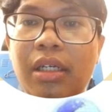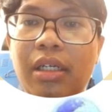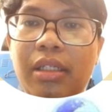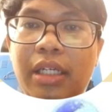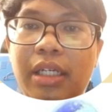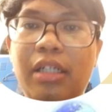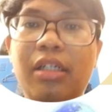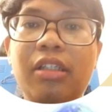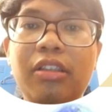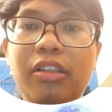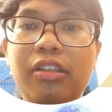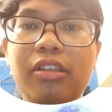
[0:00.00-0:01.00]
They are
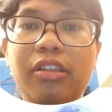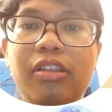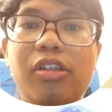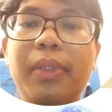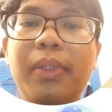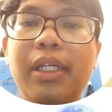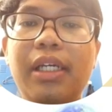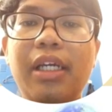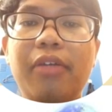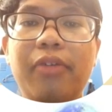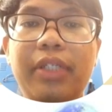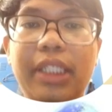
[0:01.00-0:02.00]
also used to
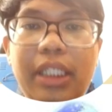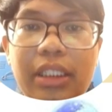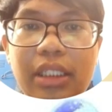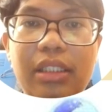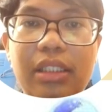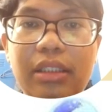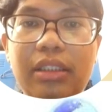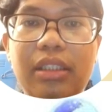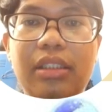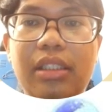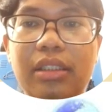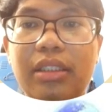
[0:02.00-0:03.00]
communicate with each other through
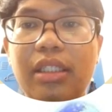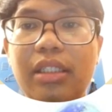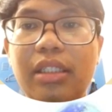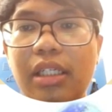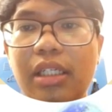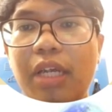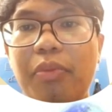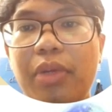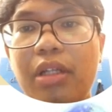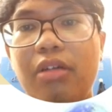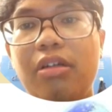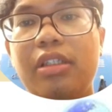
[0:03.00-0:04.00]
sending,
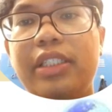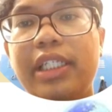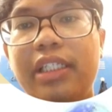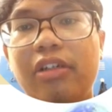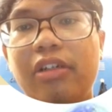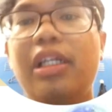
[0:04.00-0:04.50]
email, and chatting.